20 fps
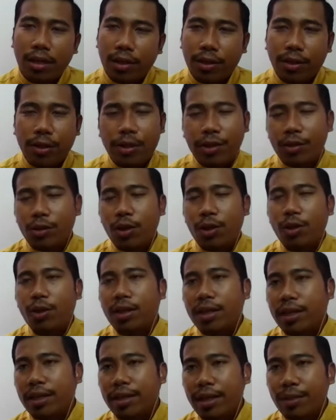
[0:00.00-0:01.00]
It's not
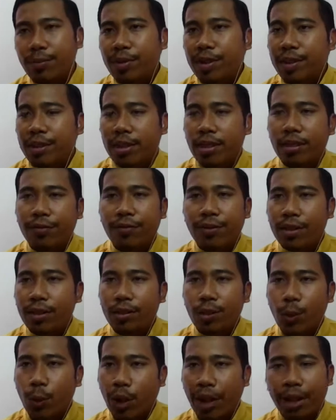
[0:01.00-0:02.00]
only companies, even
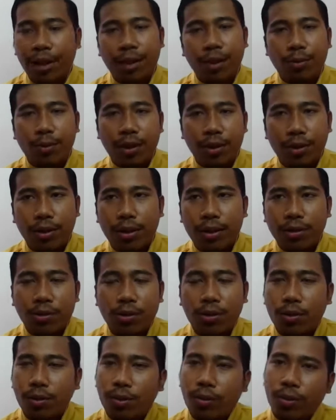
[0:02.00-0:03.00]
UN and whatnot.
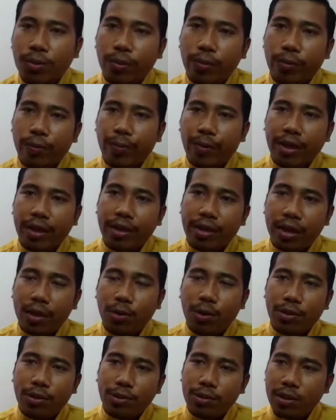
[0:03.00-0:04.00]
So I really
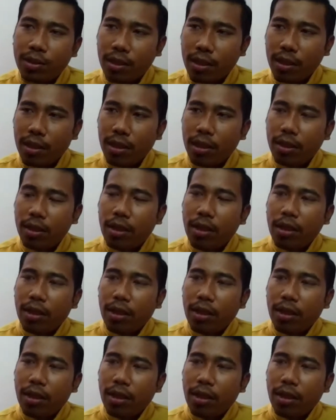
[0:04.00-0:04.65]
want to see